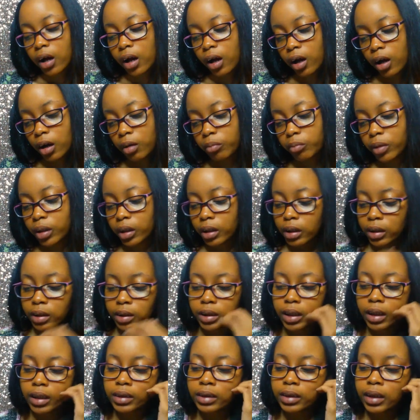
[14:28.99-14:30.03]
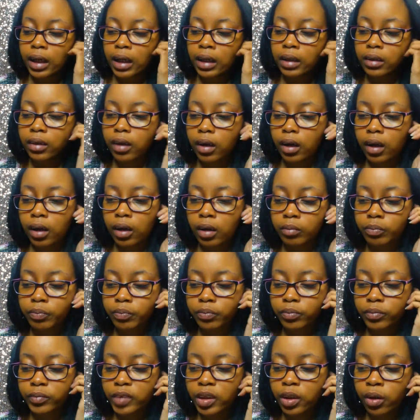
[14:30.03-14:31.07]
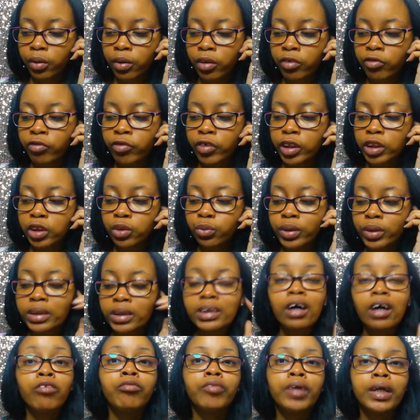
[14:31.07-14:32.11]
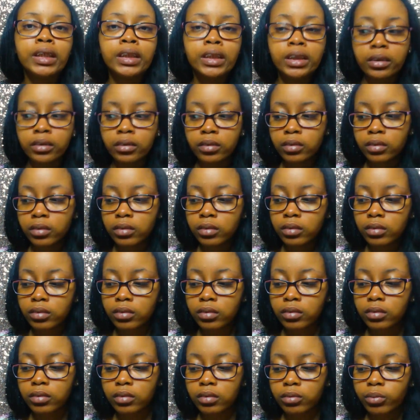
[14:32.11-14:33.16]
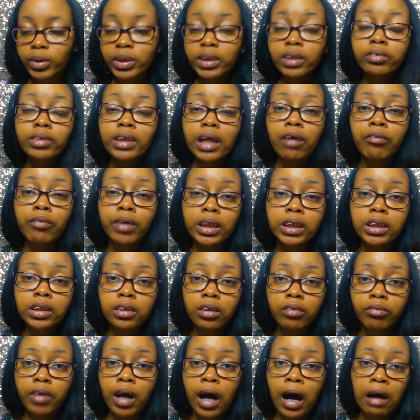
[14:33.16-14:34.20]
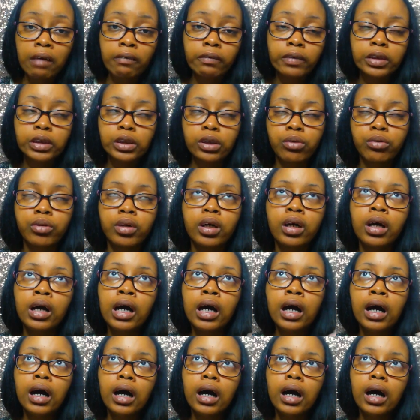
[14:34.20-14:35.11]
Um, it says that, um, you know, the fish was salvation, was the salvation of God for Jonah.